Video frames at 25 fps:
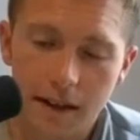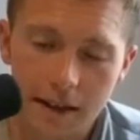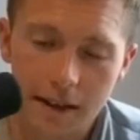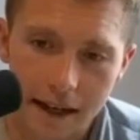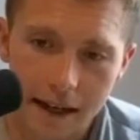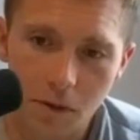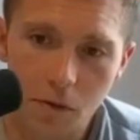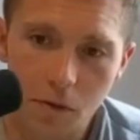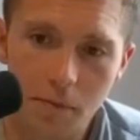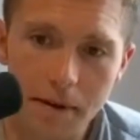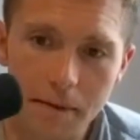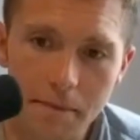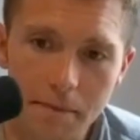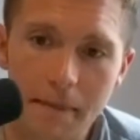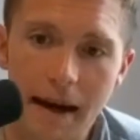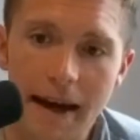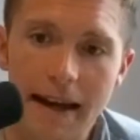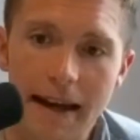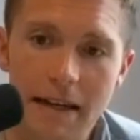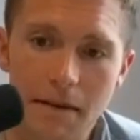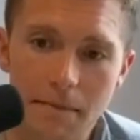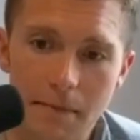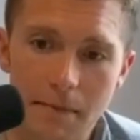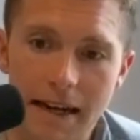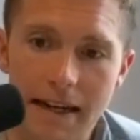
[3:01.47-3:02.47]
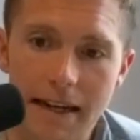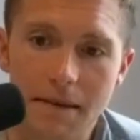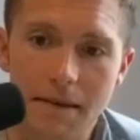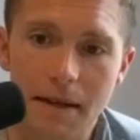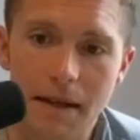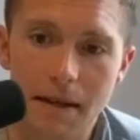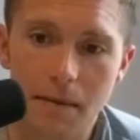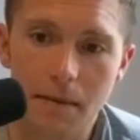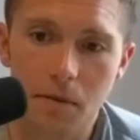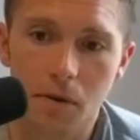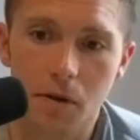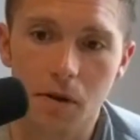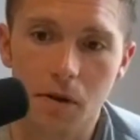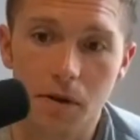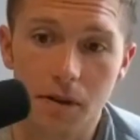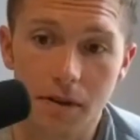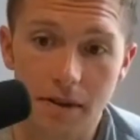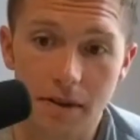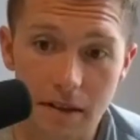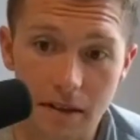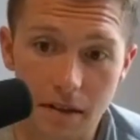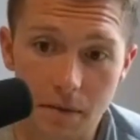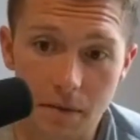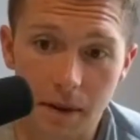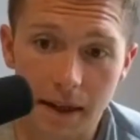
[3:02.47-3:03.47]
There will be many, many people who are
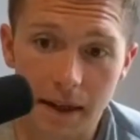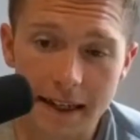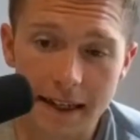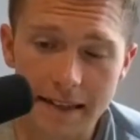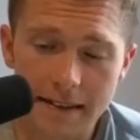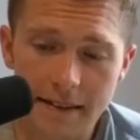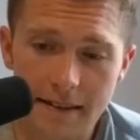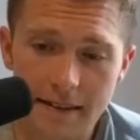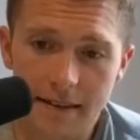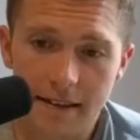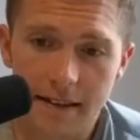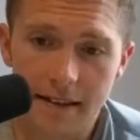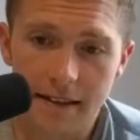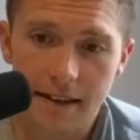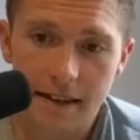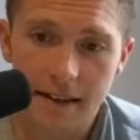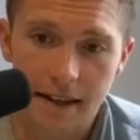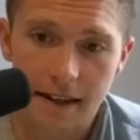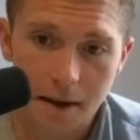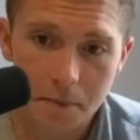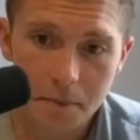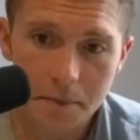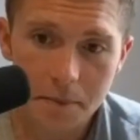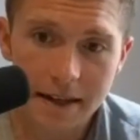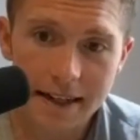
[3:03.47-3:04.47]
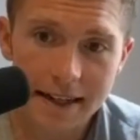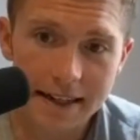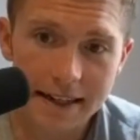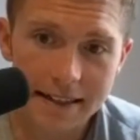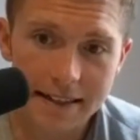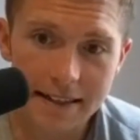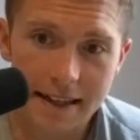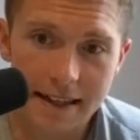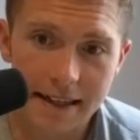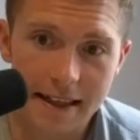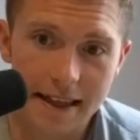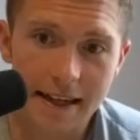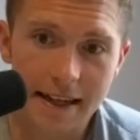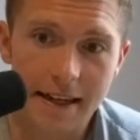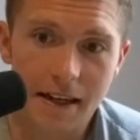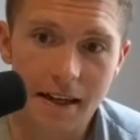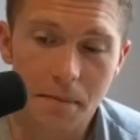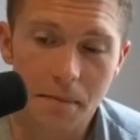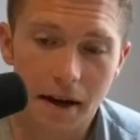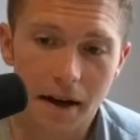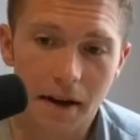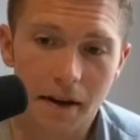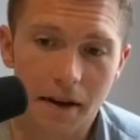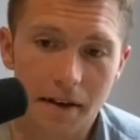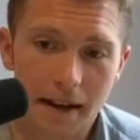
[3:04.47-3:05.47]
displaced, and we need to think
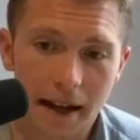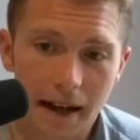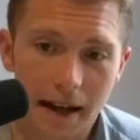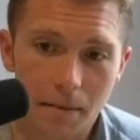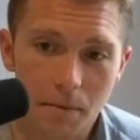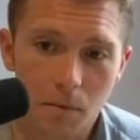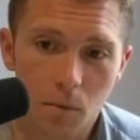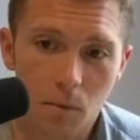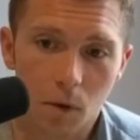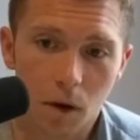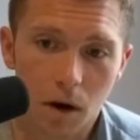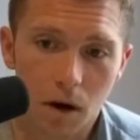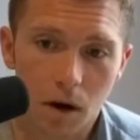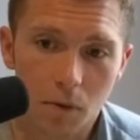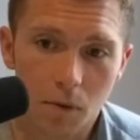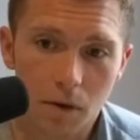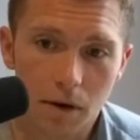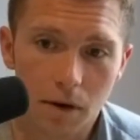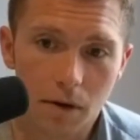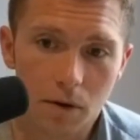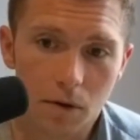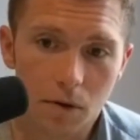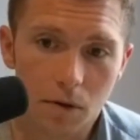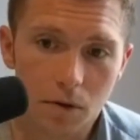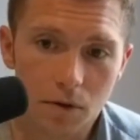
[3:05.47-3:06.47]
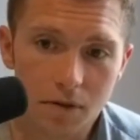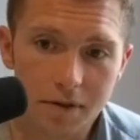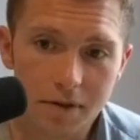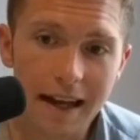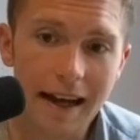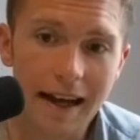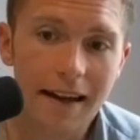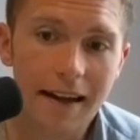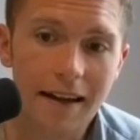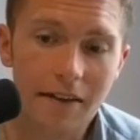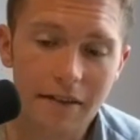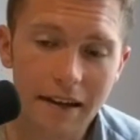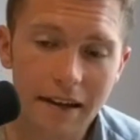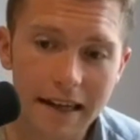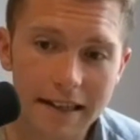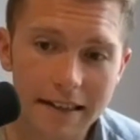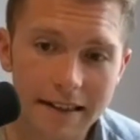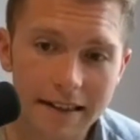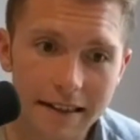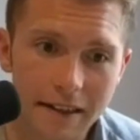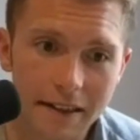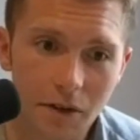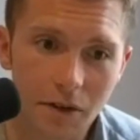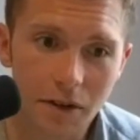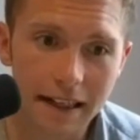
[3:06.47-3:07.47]
about them while we're all
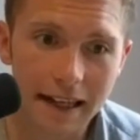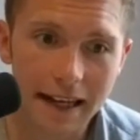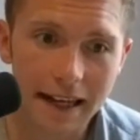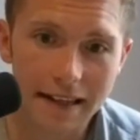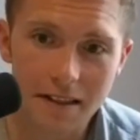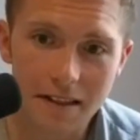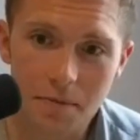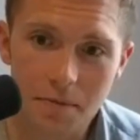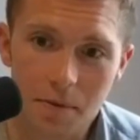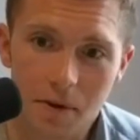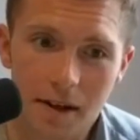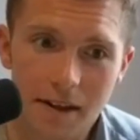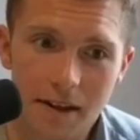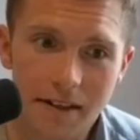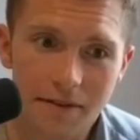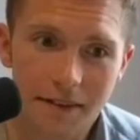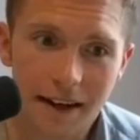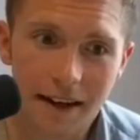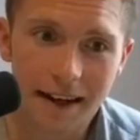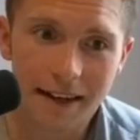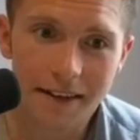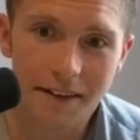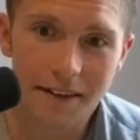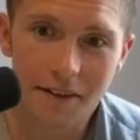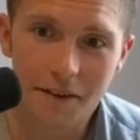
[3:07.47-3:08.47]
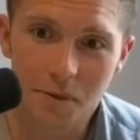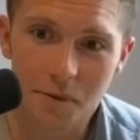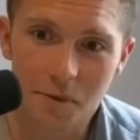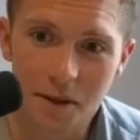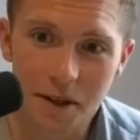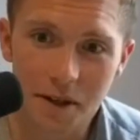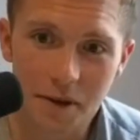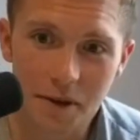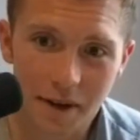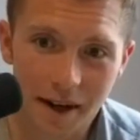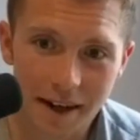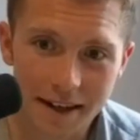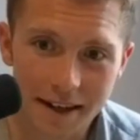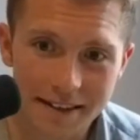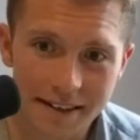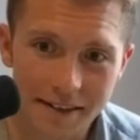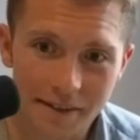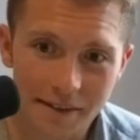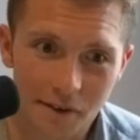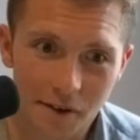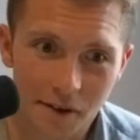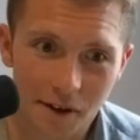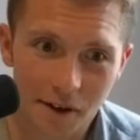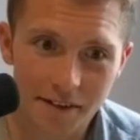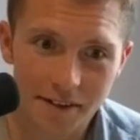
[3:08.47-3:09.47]
salivating on the enterprise value that we're creating
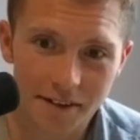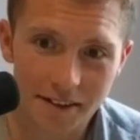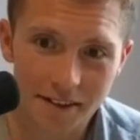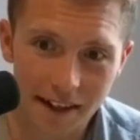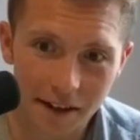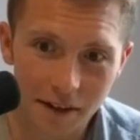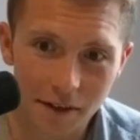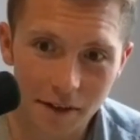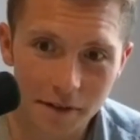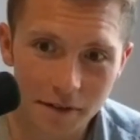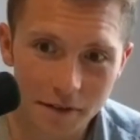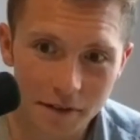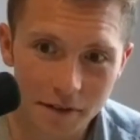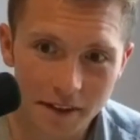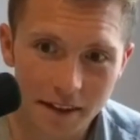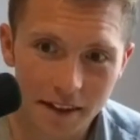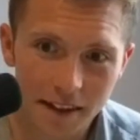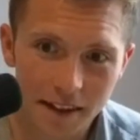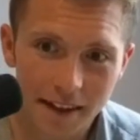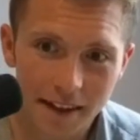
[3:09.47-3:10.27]
for ourselves.